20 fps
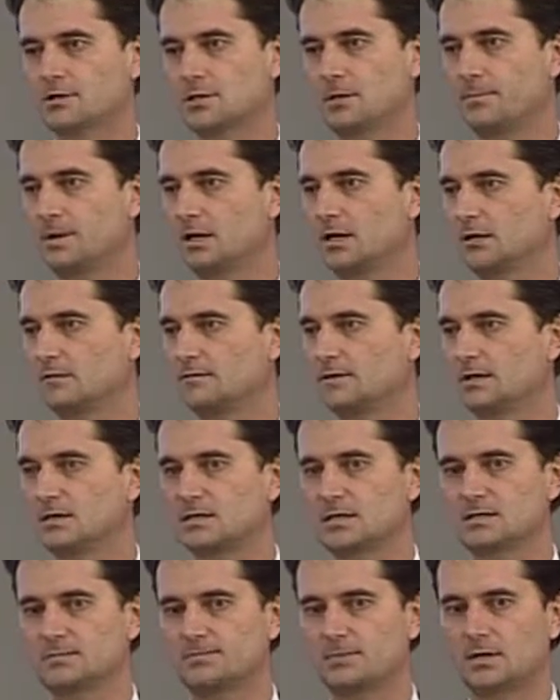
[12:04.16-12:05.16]
have a
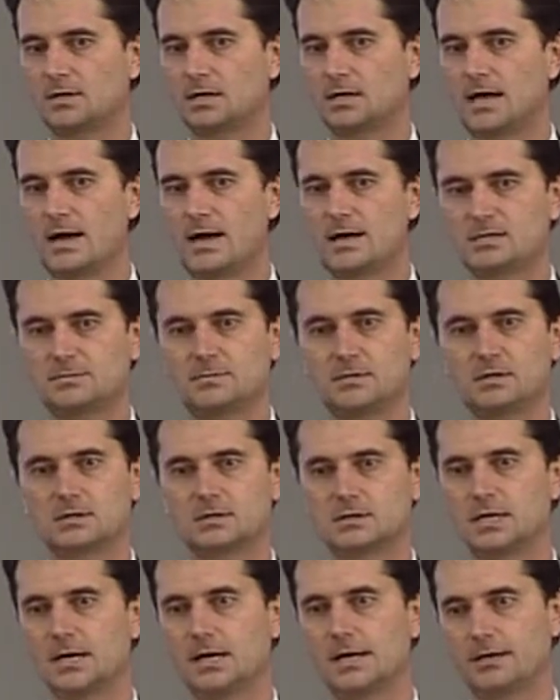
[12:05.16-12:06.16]
search engine and
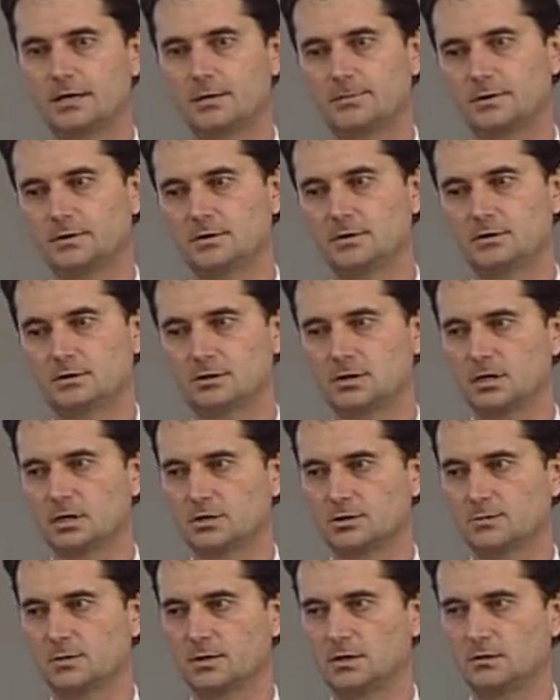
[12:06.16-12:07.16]

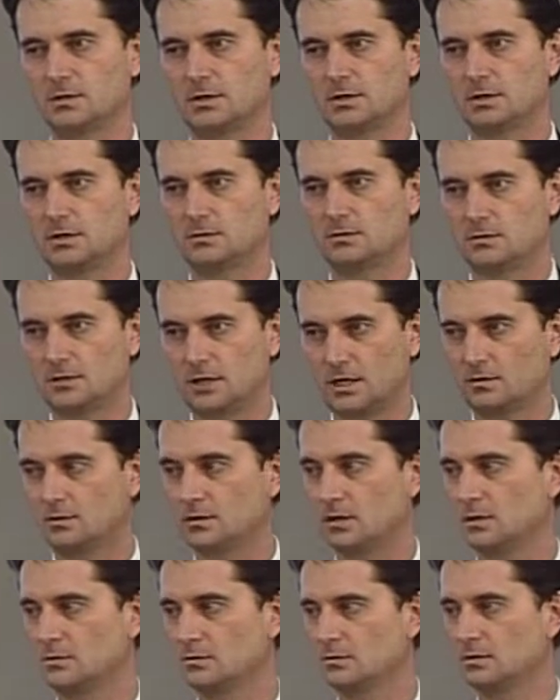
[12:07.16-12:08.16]
look for the
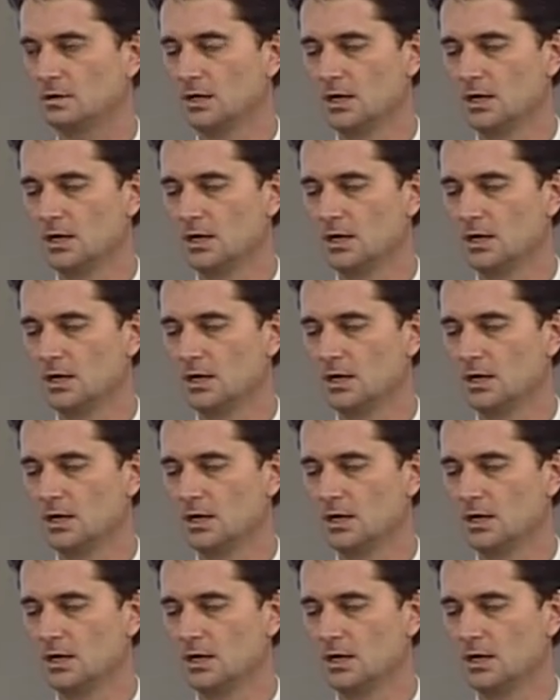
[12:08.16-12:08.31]
people,